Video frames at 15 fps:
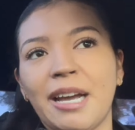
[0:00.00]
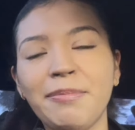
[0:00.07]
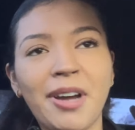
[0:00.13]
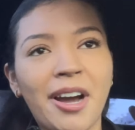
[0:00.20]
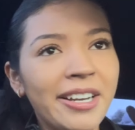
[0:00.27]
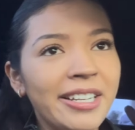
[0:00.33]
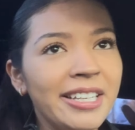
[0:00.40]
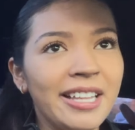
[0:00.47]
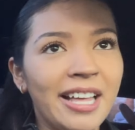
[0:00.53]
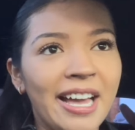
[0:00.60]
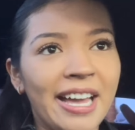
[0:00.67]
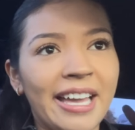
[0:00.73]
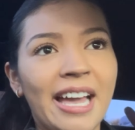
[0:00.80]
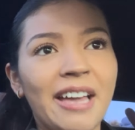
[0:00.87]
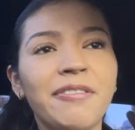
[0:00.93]
I'm not gonna
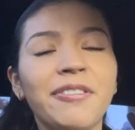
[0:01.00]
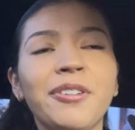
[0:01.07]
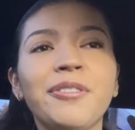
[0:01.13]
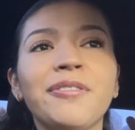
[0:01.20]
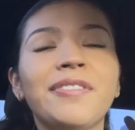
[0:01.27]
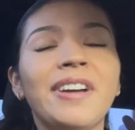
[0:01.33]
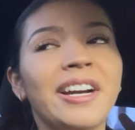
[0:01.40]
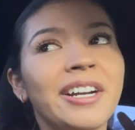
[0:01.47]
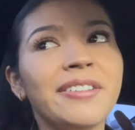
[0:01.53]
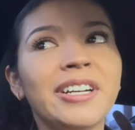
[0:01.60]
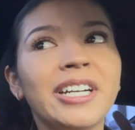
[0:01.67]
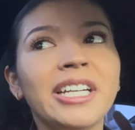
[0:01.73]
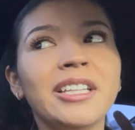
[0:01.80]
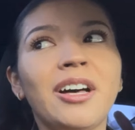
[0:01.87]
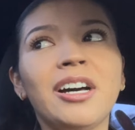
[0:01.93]
lie. I feel
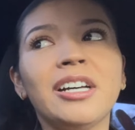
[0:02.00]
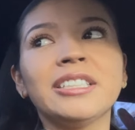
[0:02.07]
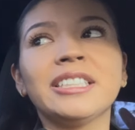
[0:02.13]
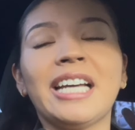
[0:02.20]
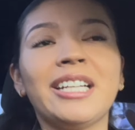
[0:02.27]
very lost.